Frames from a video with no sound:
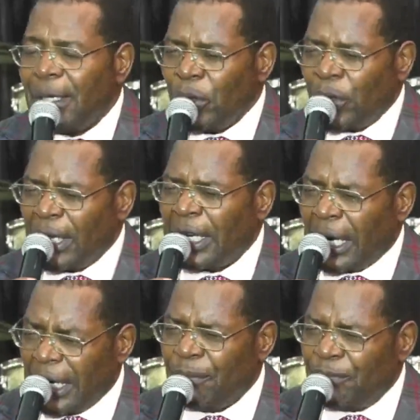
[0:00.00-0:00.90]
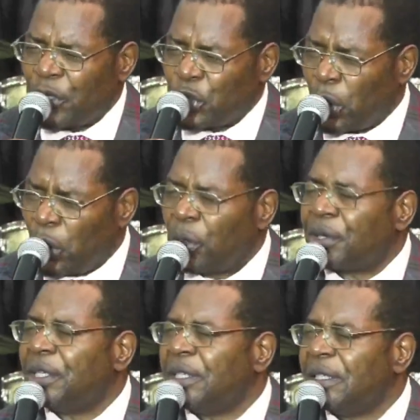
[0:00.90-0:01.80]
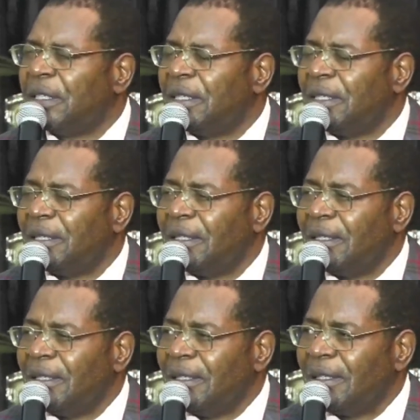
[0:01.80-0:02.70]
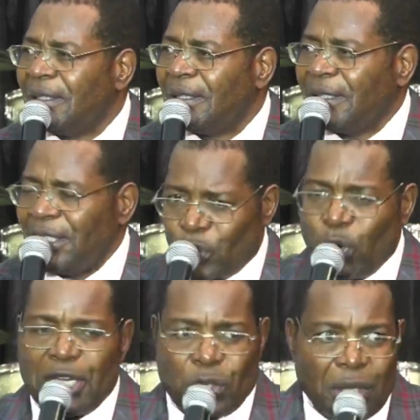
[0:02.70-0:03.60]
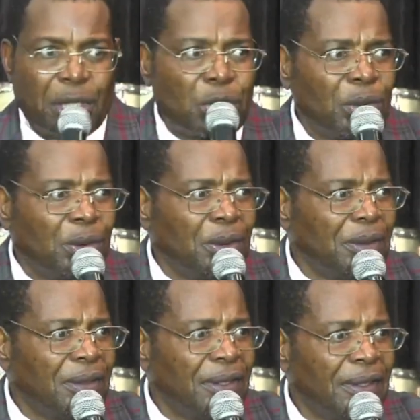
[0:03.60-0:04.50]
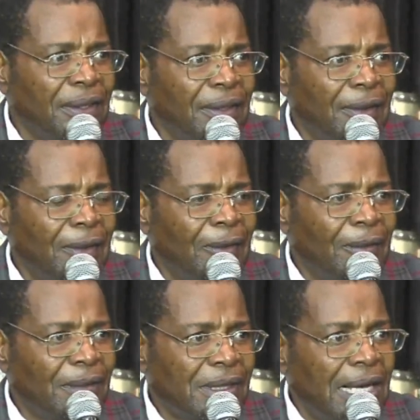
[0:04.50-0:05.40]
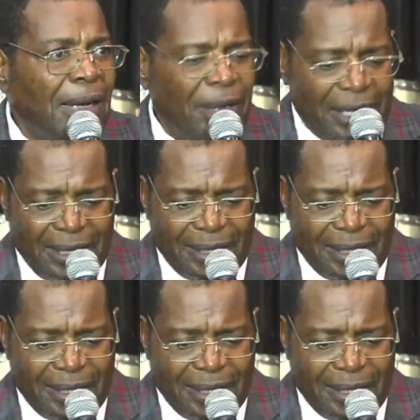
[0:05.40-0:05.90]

You can claim for His glory in 2022. Say Amen.